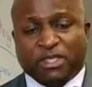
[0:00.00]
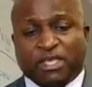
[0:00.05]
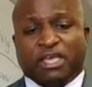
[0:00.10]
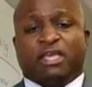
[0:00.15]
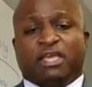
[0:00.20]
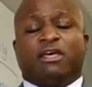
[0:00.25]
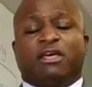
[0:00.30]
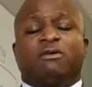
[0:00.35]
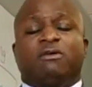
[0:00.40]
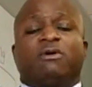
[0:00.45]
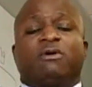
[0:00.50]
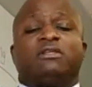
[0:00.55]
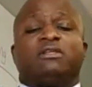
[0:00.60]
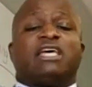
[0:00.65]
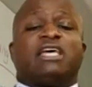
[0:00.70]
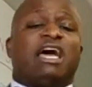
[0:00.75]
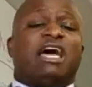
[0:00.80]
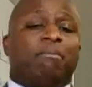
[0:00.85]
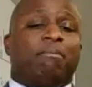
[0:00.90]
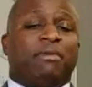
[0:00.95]
In other words,
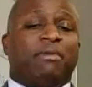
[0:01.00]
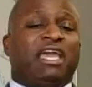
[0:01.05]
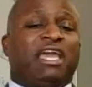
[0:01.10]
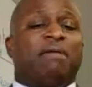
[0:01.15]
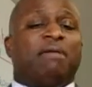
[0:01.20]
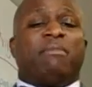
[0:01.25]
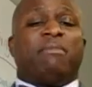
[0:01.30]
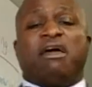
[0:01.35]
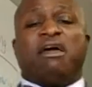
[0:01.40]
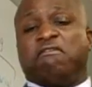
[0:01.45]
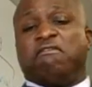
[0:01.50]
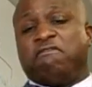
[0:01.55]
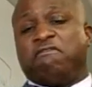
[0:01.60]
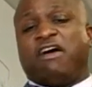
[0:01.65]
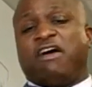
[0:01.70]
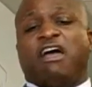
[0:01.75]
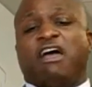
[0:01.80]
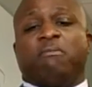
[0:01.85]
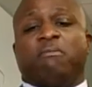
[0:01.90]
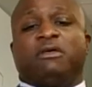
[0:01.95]
I made my
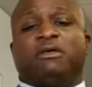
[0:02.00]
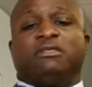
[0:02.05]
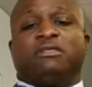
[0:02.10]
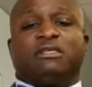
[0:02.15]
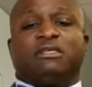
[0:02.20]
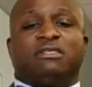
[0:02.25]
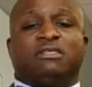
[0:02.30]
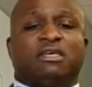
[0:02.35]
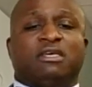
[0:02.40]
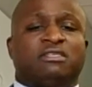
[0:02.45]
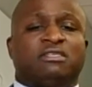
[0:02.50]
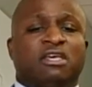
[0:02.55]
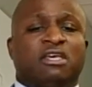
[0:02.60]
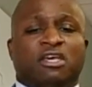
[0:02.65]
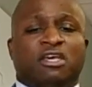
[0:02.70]
environment success.